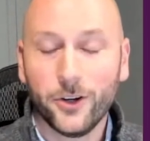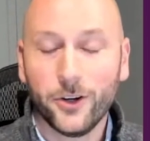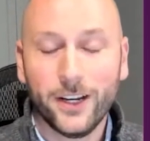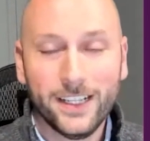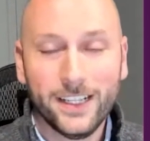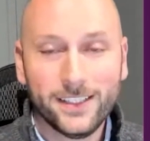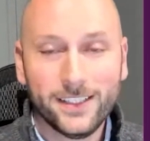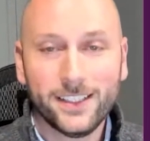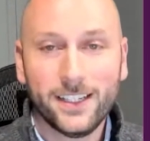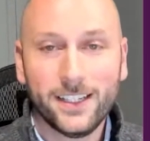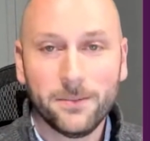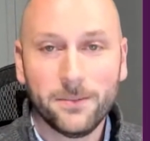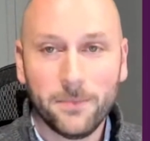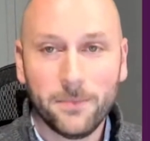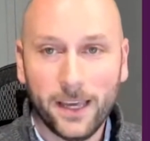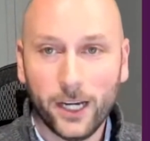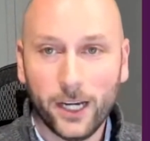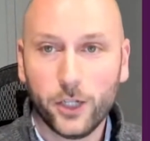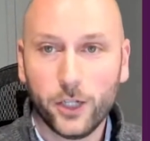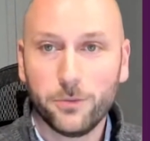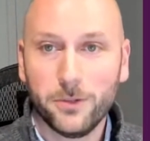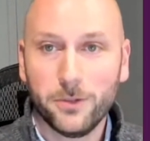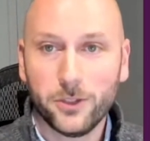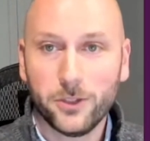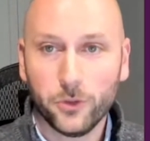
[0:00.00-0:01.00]
your incident
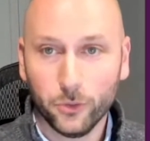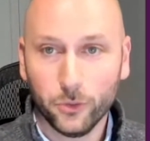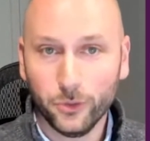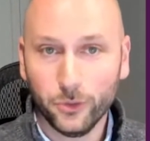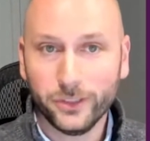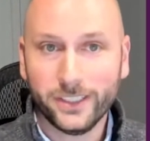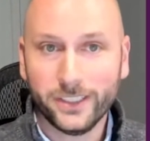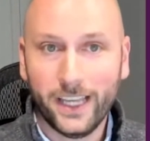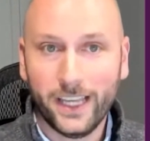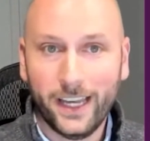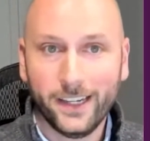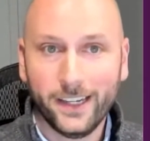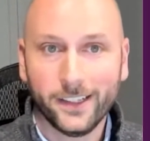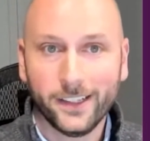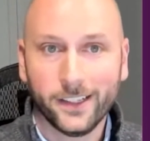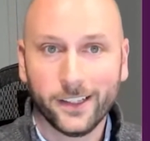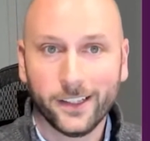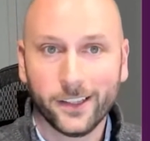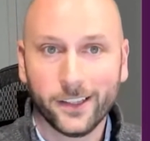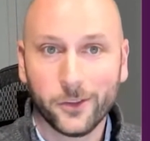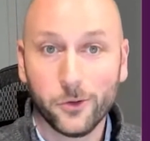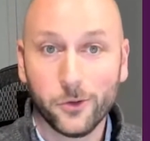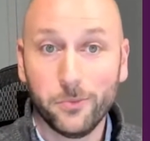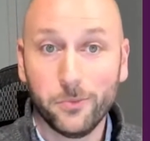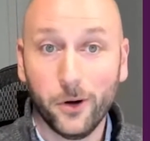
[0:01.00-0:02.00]
management toolset
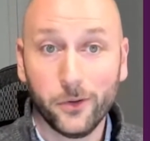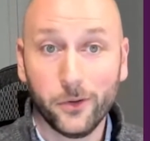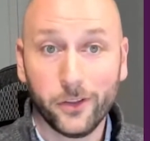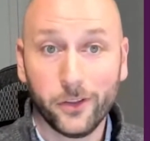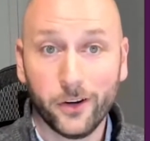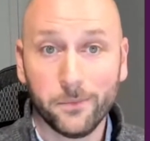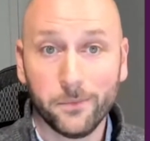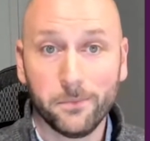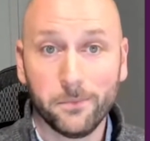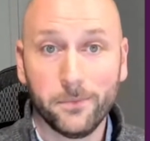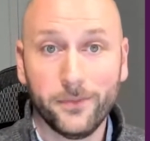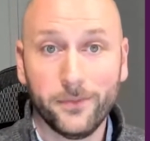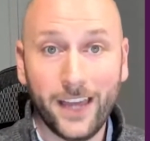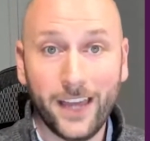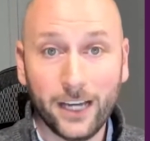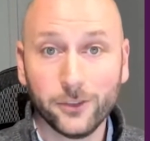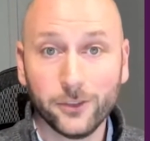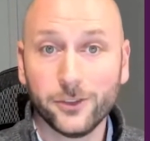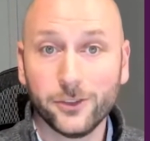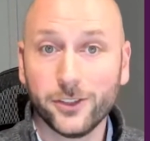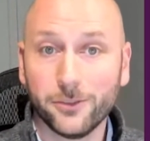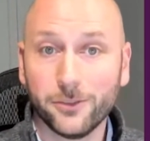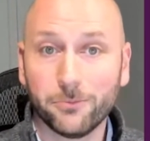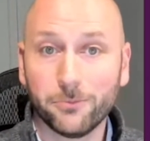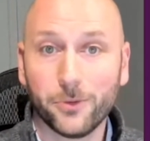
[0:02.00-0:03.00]
through both our
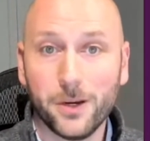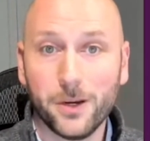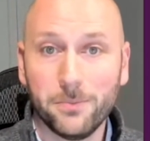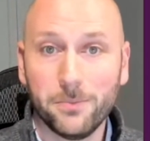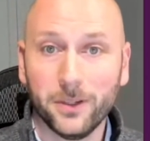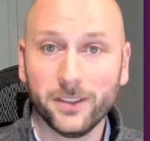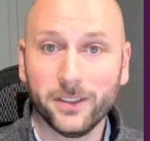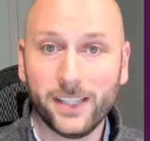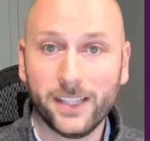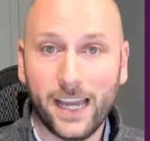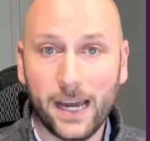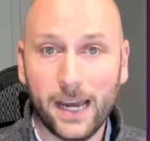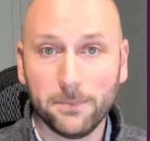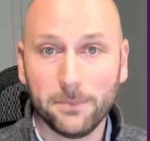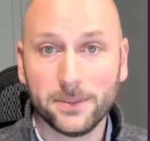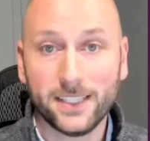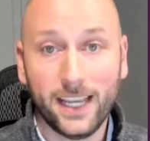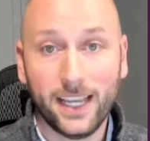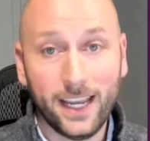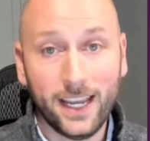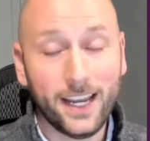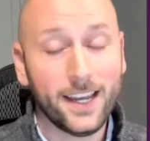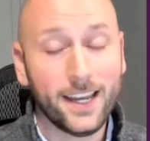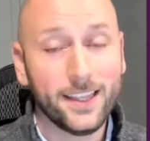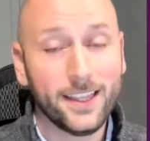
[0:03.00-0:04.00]
thousands of pre-built
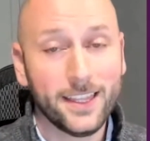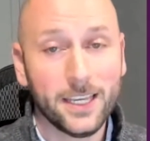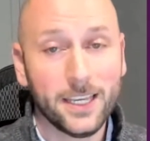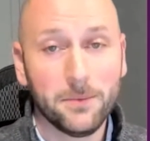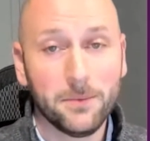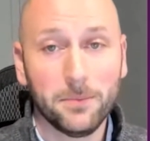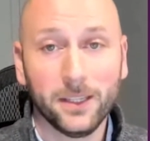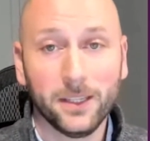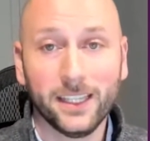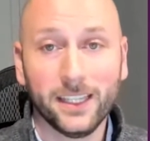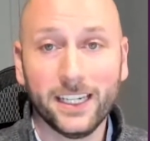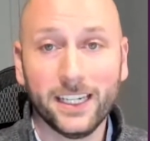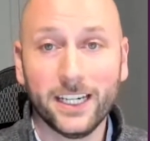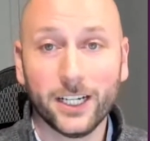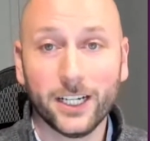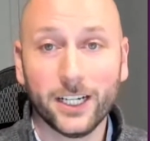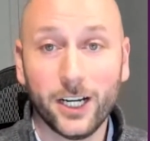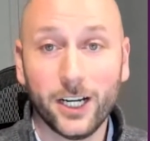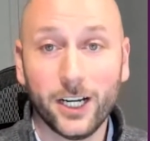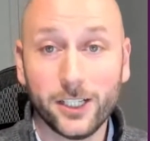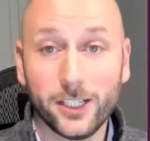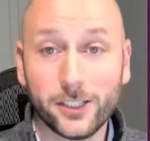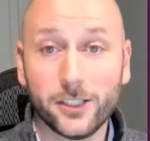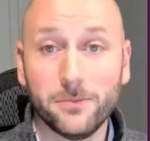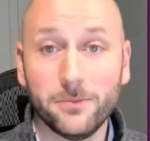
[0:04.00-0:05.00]
apps and the ability to
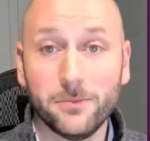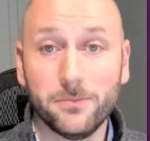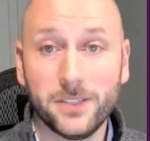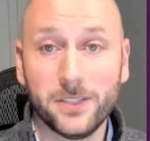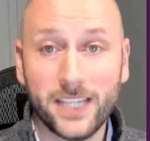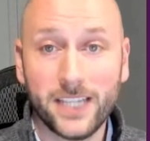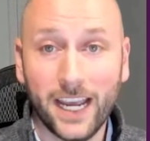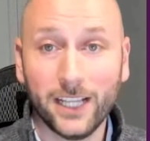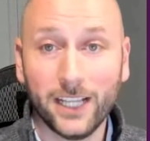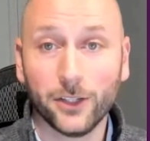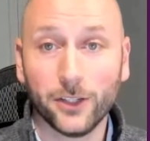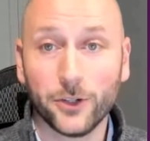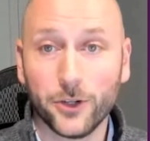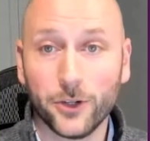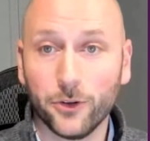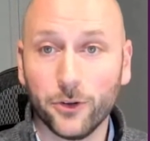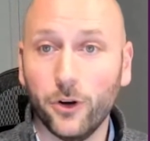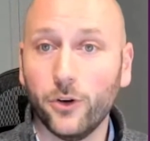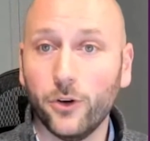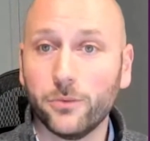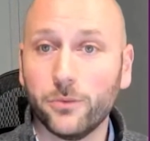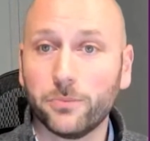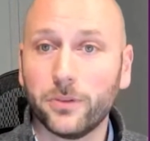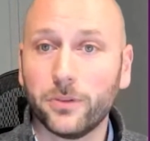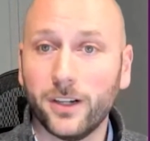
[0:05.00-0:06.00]
custom tailor your
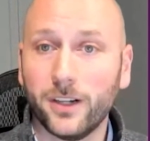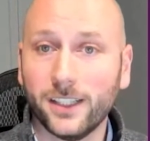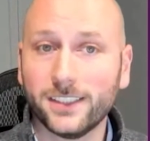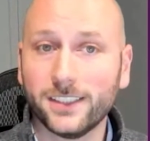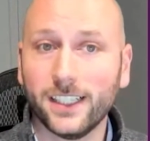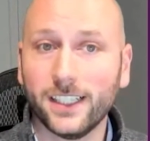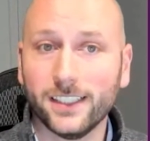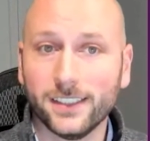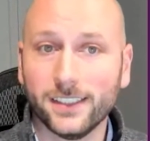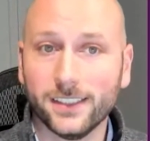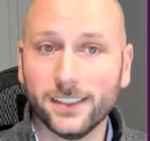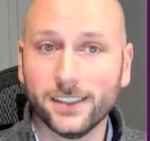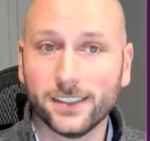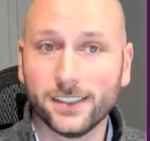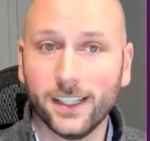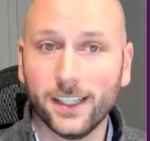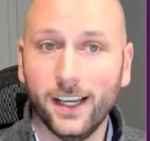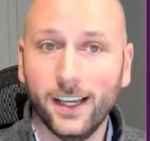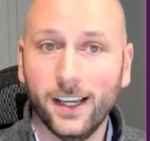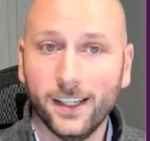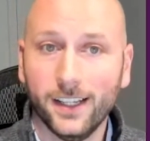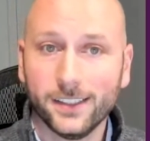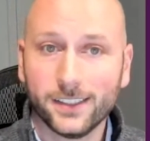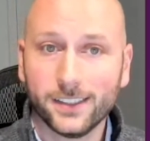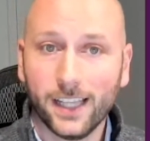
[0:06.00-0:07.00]
own processes,
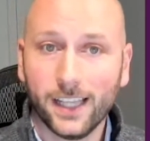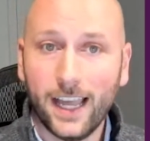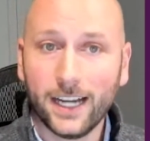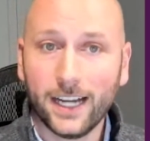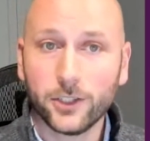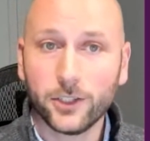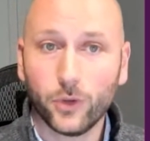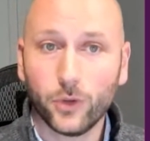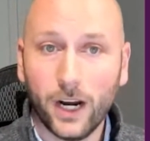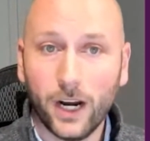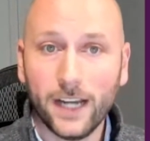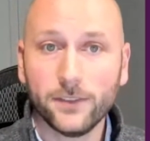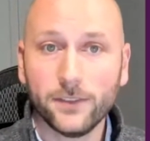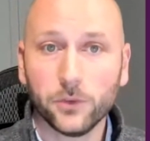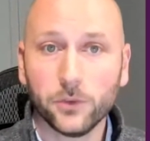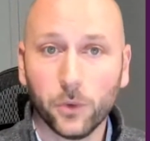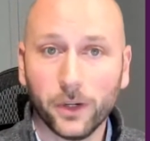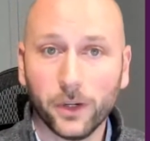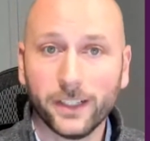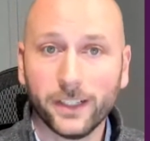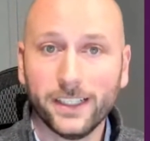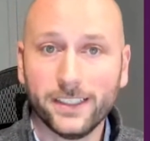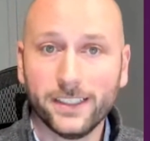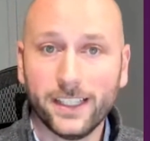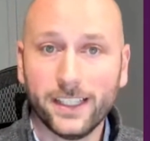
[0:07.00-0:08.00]
Slack drives
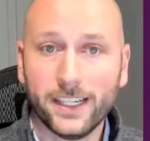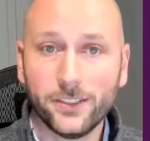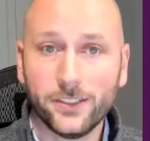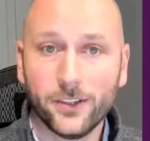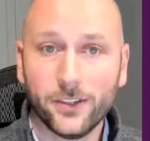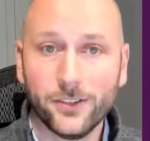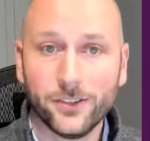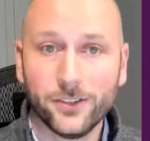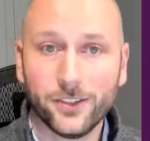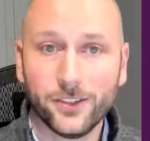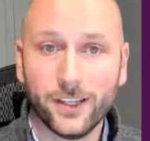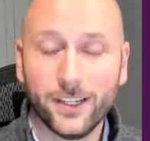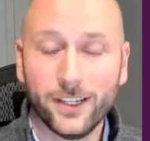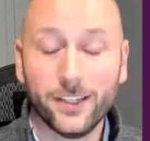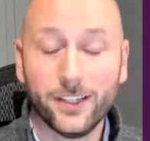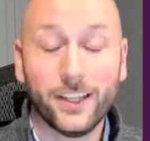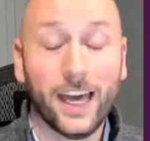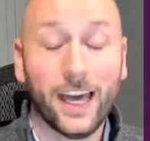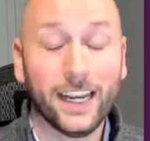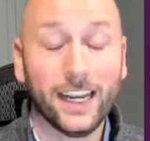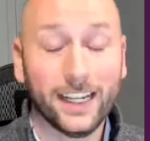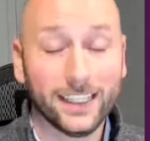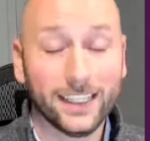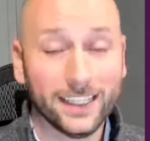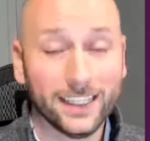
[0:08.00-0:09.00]
organizations into
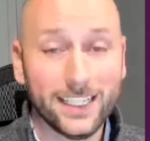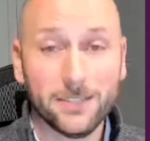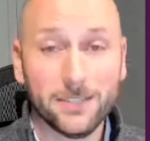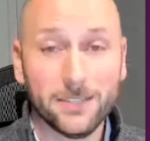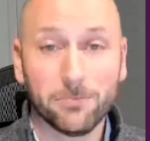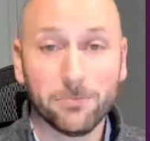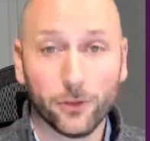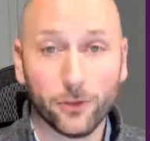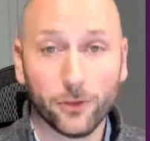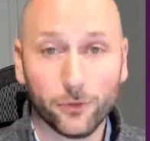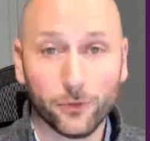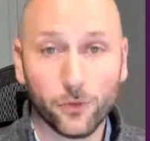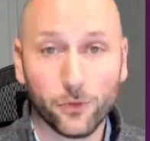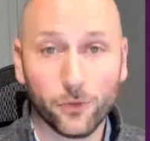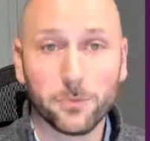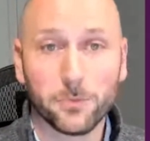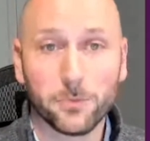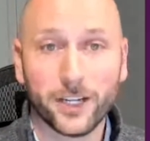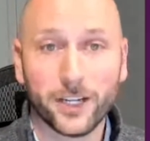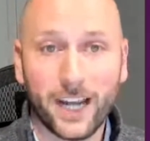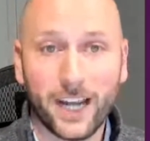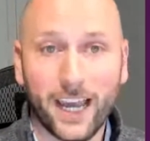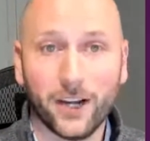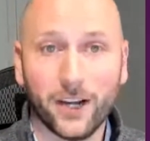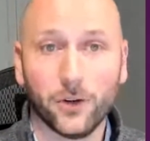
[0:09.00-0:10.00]
that elite
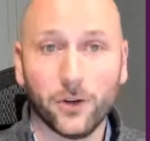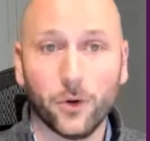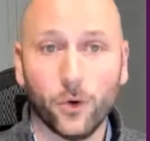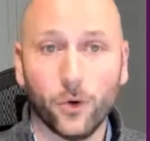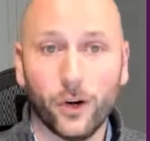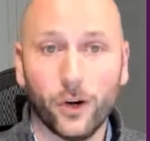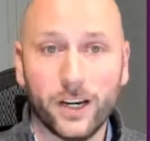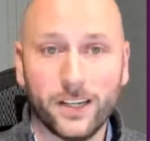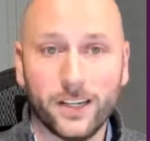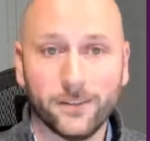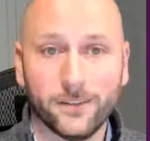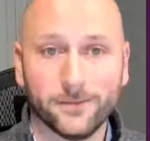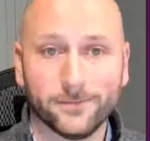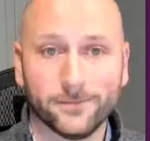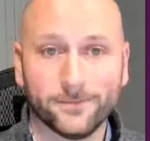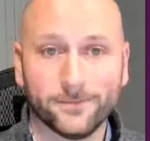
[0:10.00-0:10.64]
performer category.